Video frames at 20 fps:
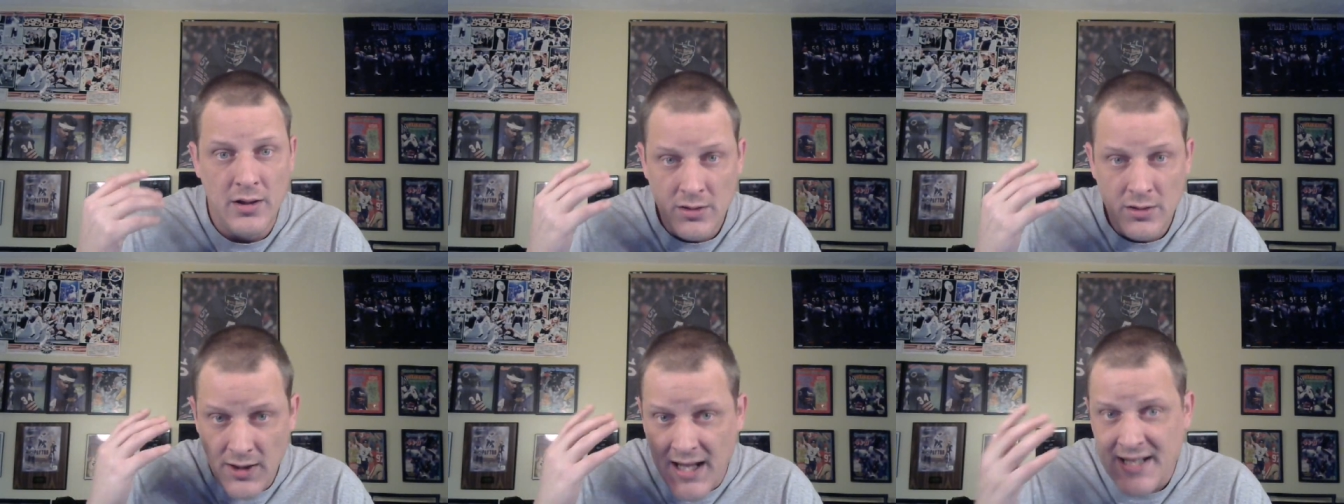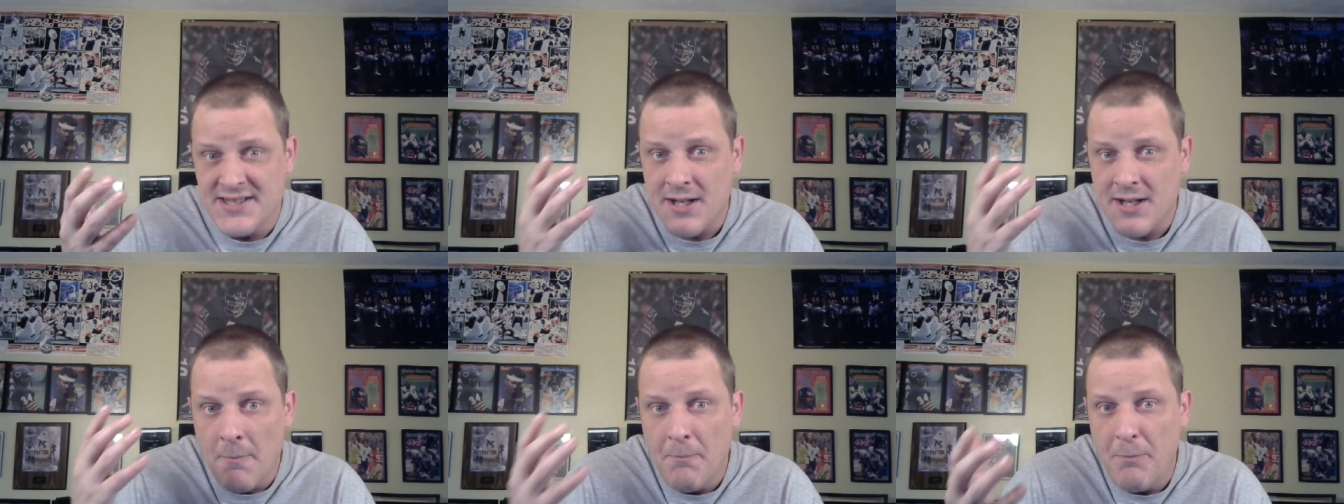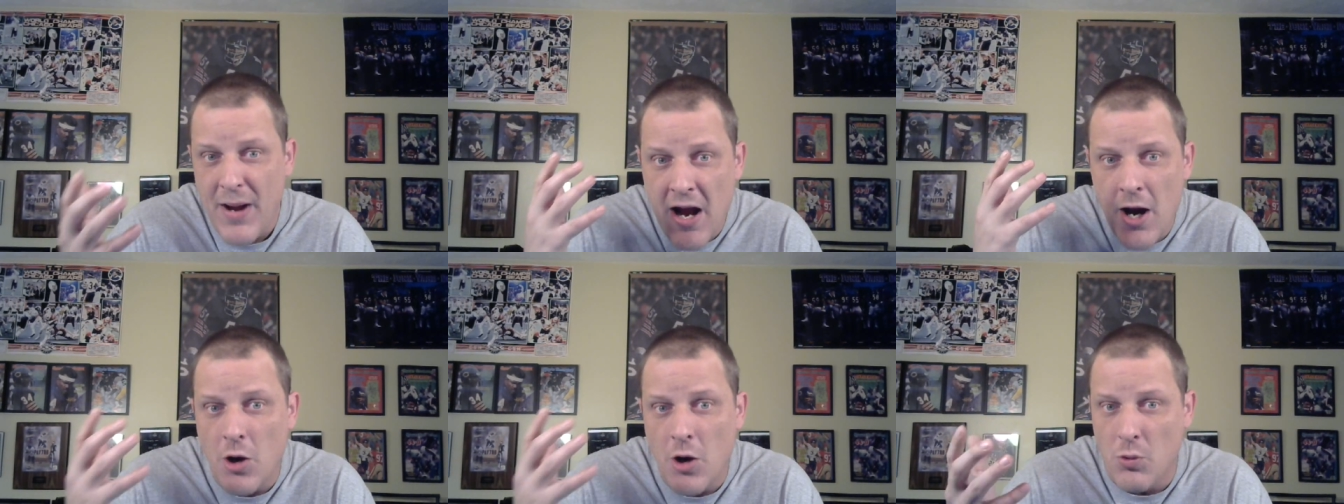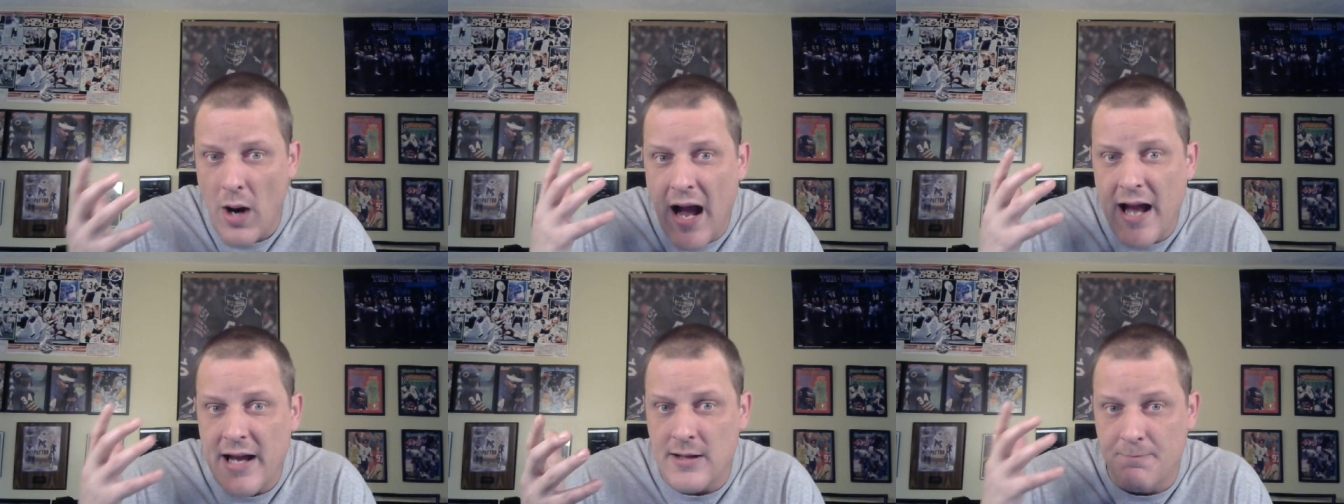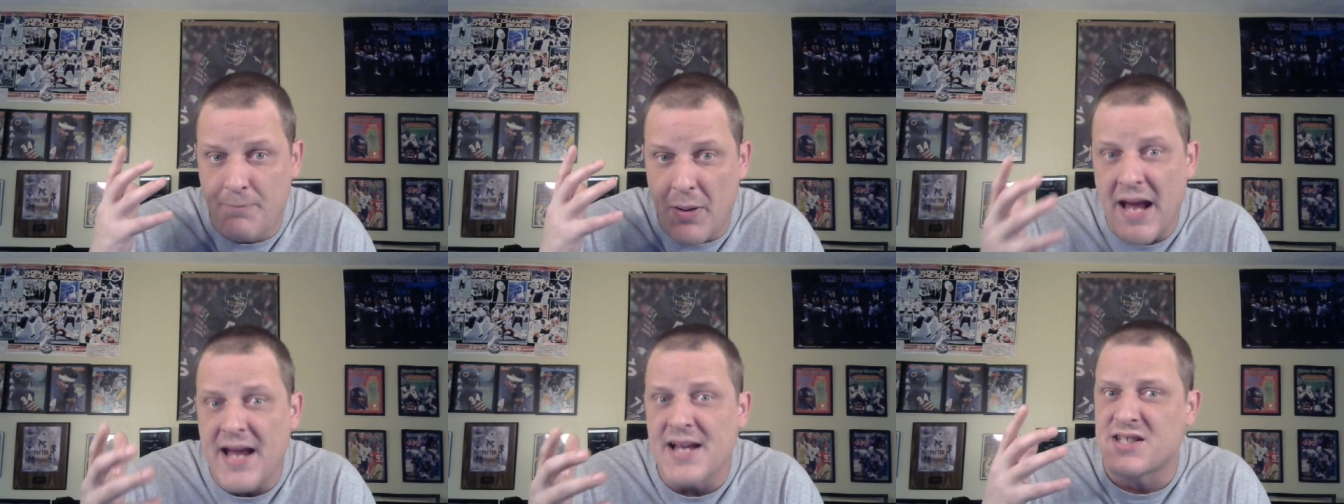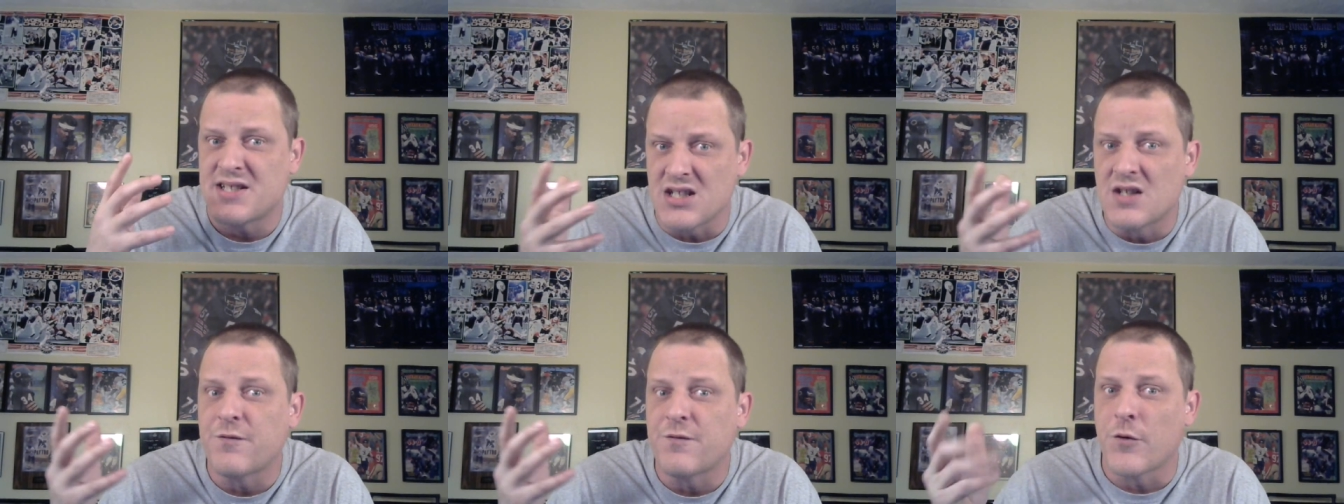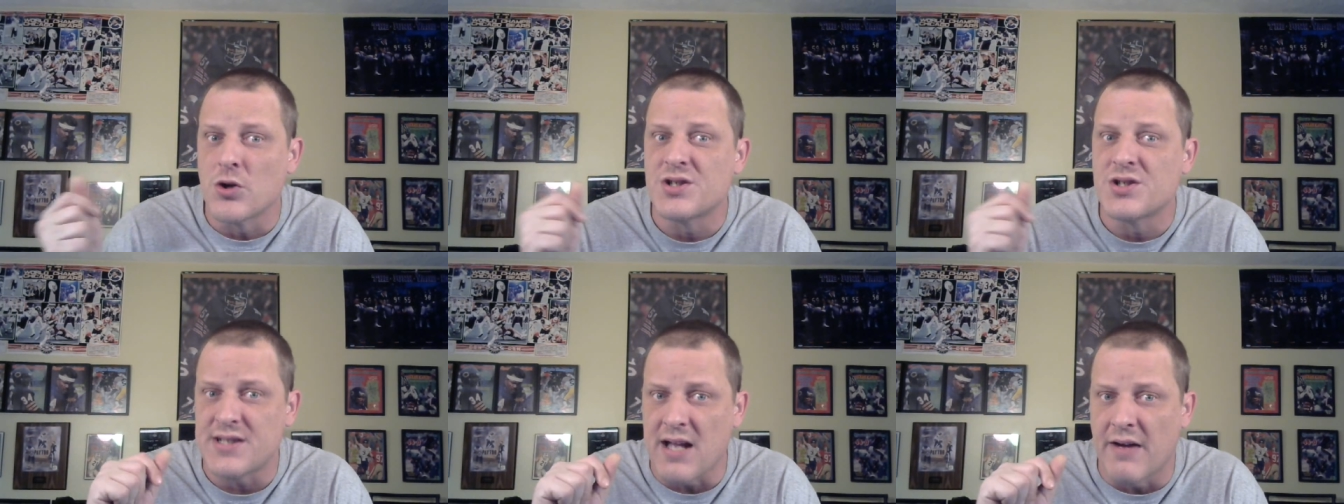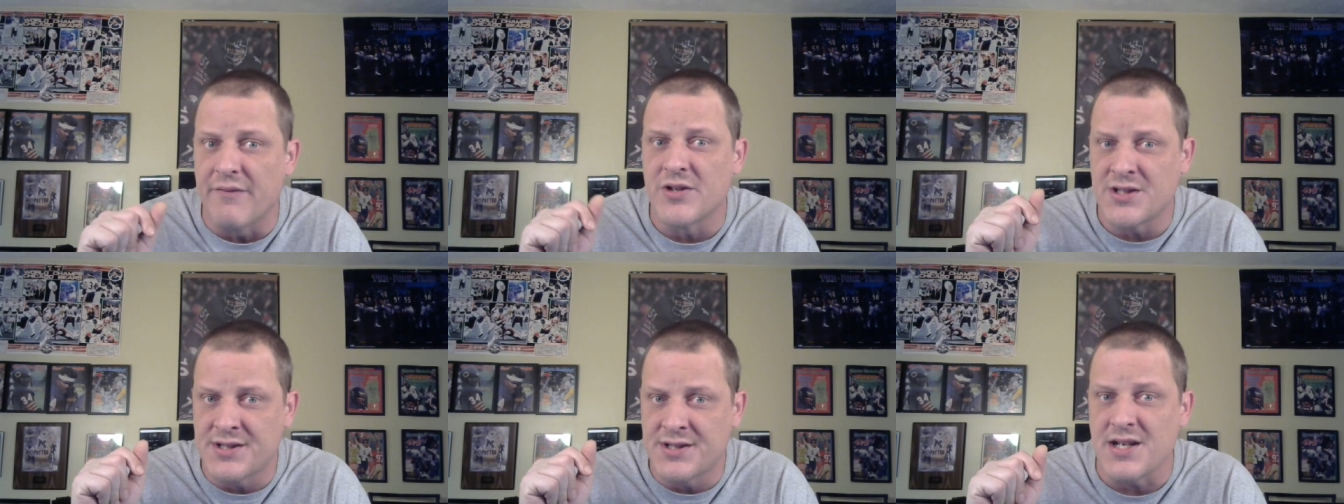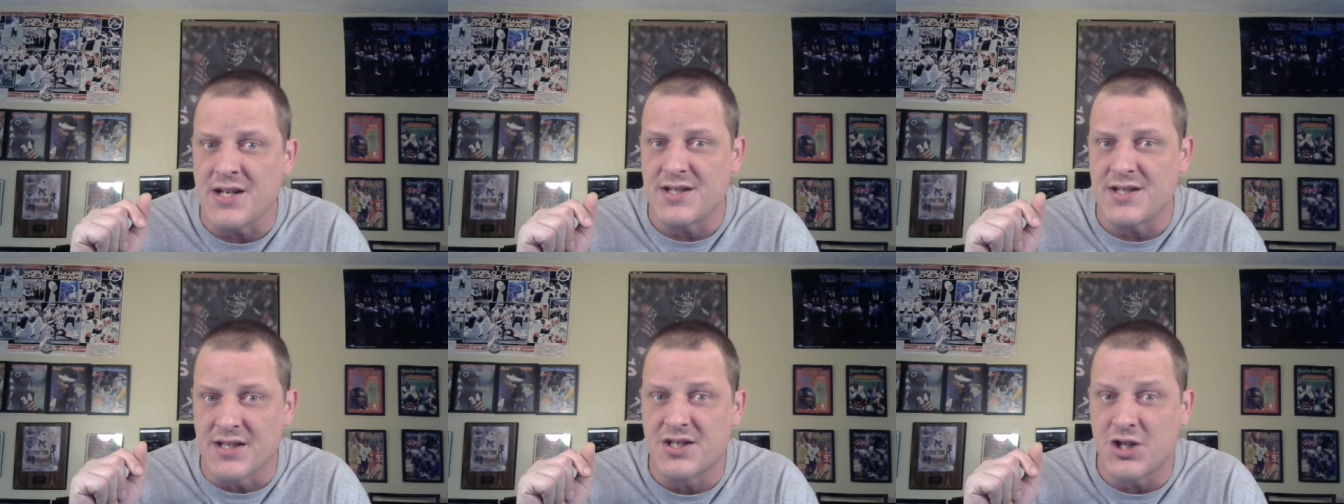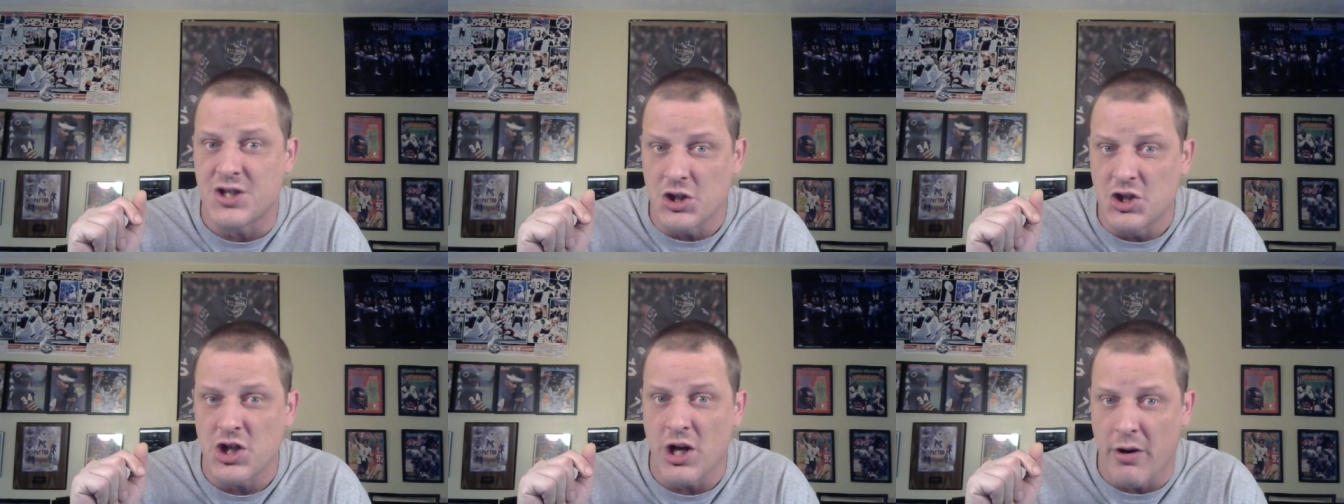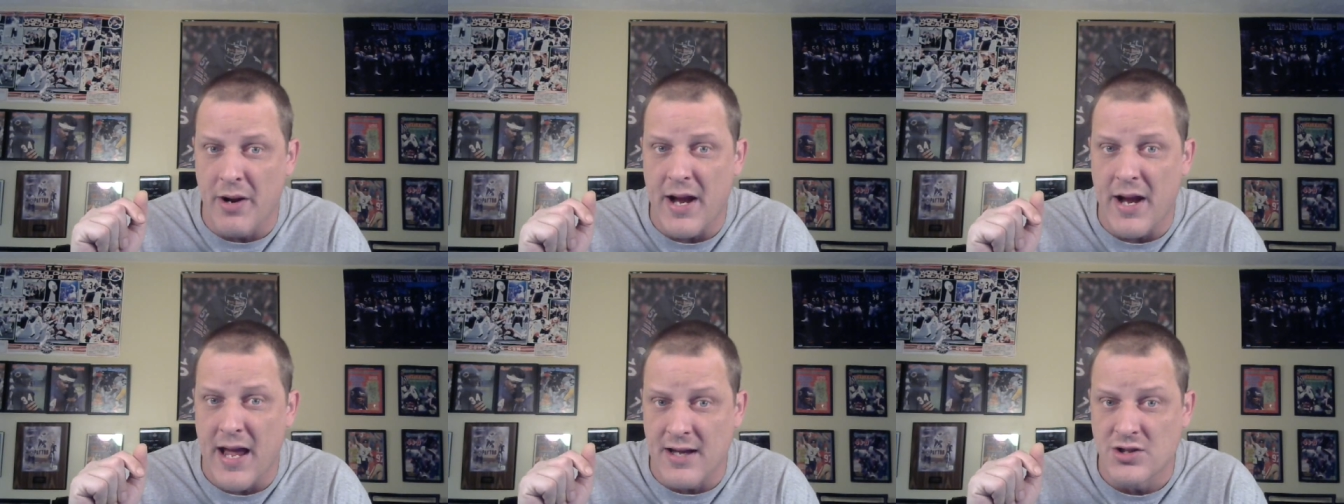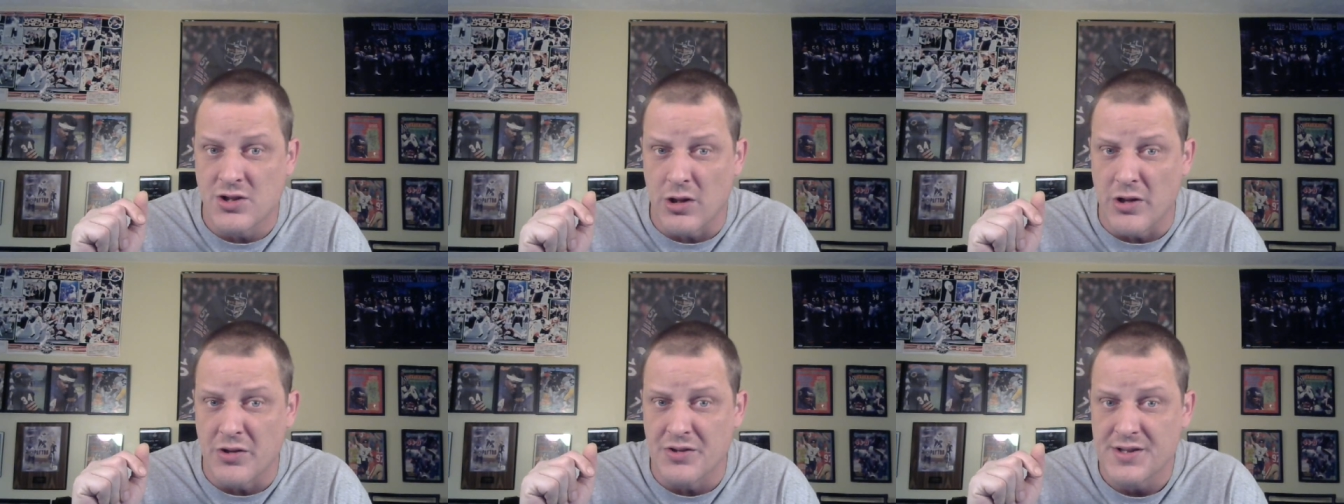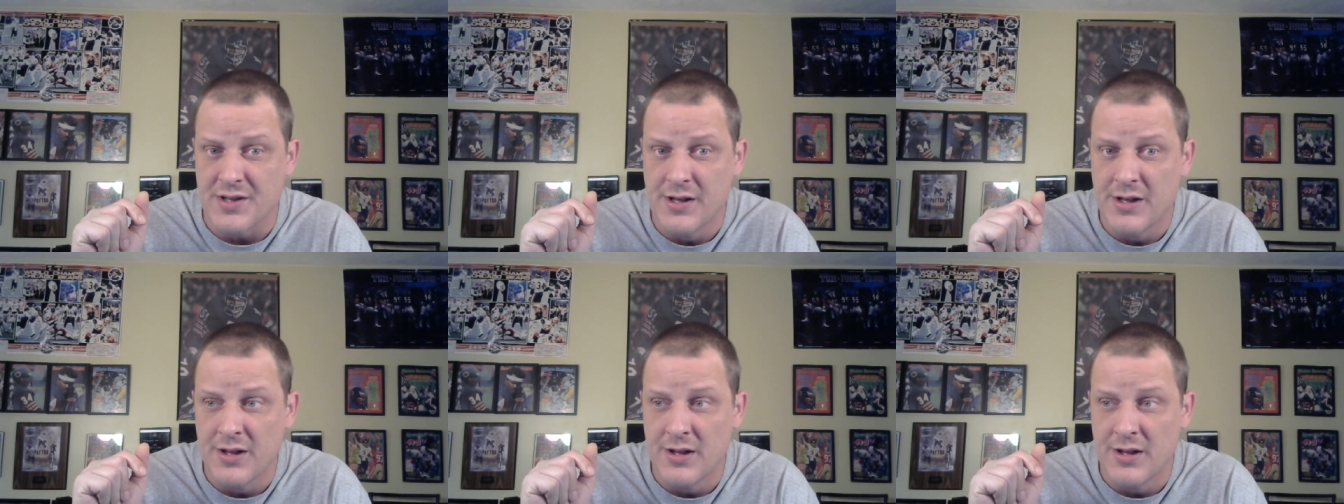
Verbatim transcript: Let's compare Ryan Pace's first seven seasons to Jerry Angelo's.